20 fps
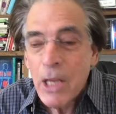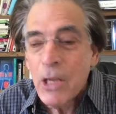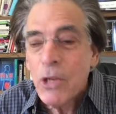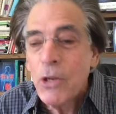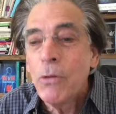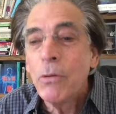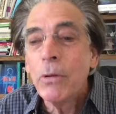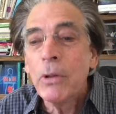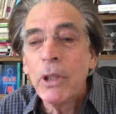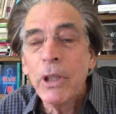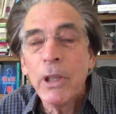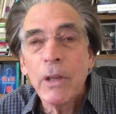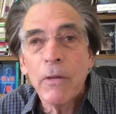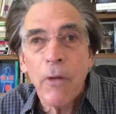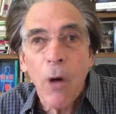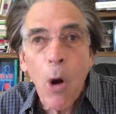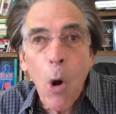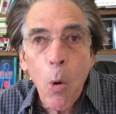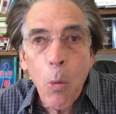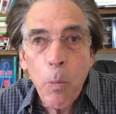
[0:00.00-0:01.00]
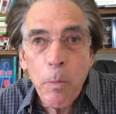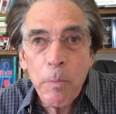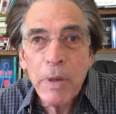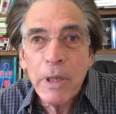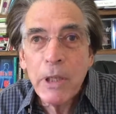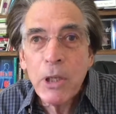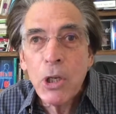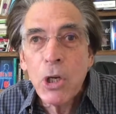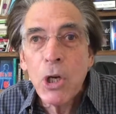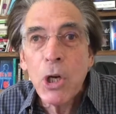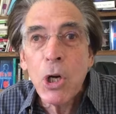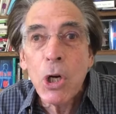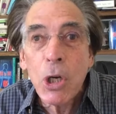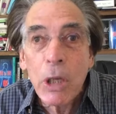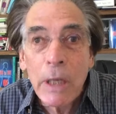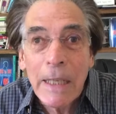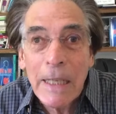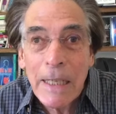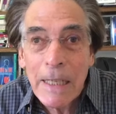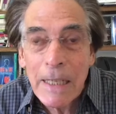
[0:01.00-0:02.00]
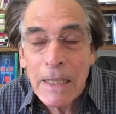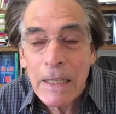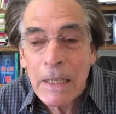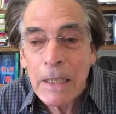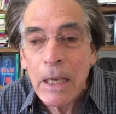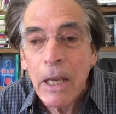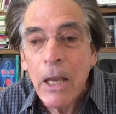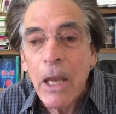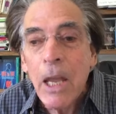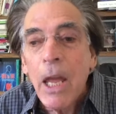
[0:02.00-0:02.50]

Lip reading: you leave open cookies,